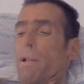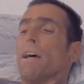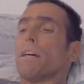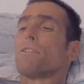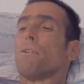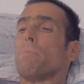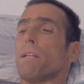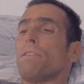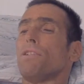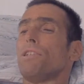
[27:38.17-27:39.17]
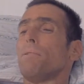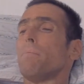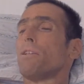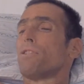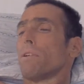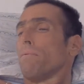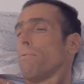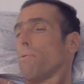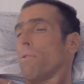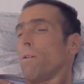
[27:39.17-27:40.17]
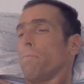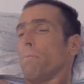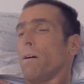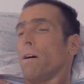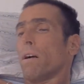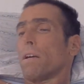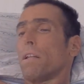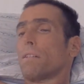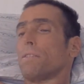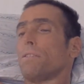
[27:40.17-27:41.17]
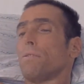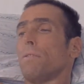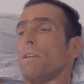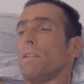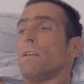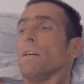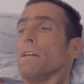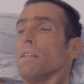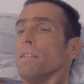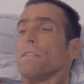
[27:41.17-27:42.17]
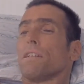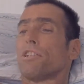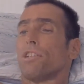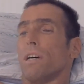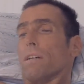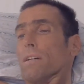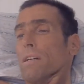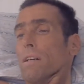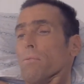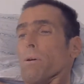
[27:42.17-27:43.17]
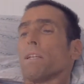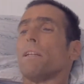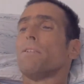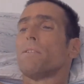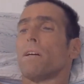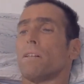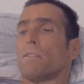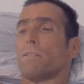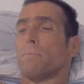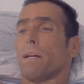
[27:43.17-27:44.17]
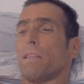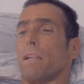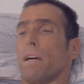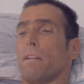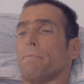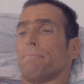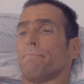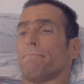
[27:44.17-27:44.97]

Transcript: I want to ask you about the geometric form connected to the Diksha. What can you tell us about that?